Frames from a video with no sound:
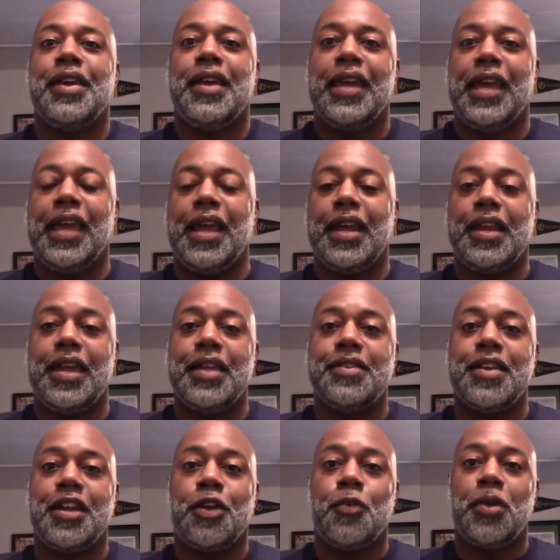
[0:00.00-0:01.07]
and he
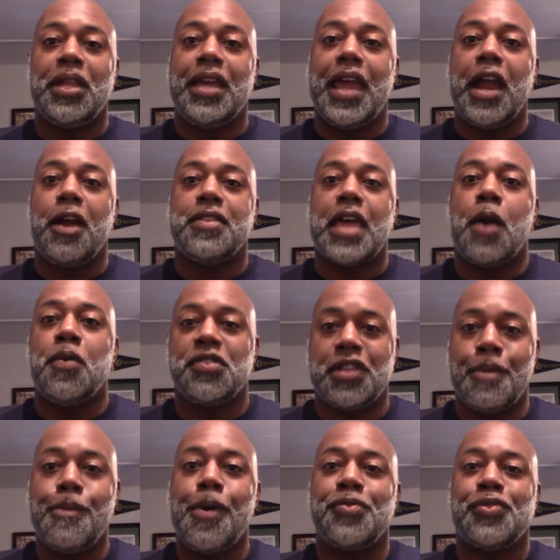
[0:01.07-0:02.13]
didn't really care. That was
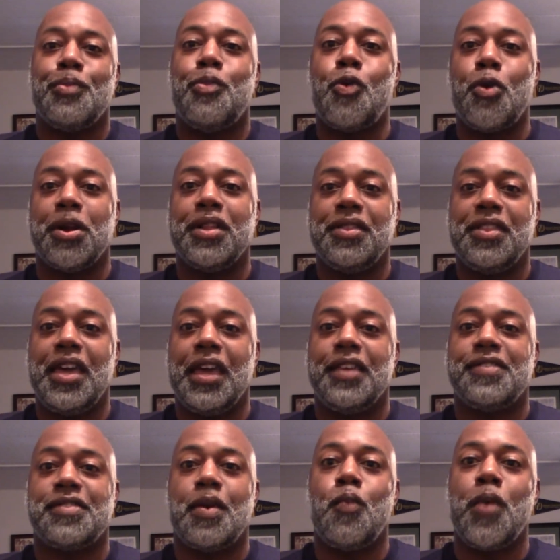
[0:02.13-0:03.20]
the most important thing.
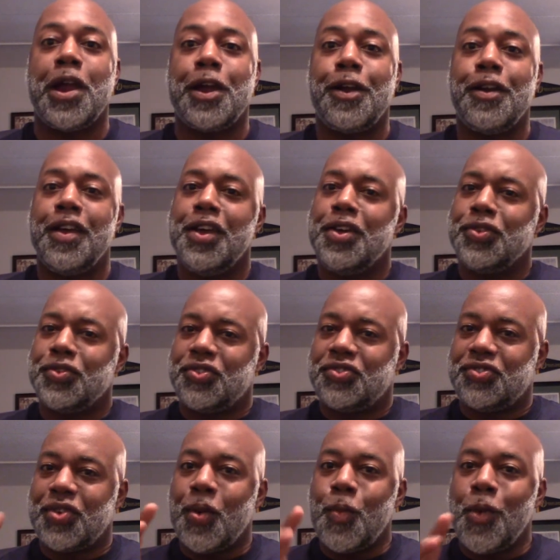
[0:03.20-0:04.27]
Somewhere
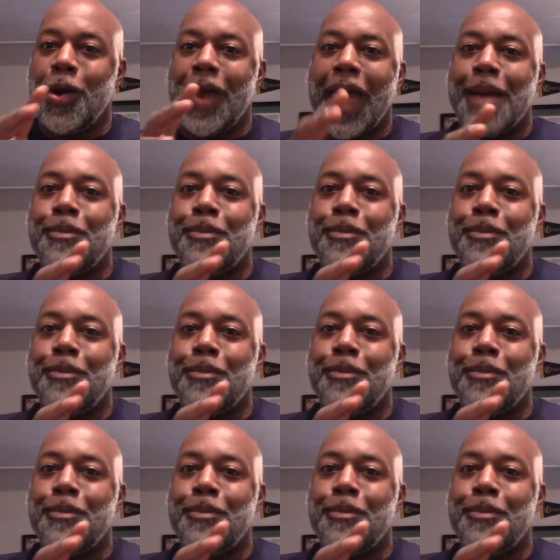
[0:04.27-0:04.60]
at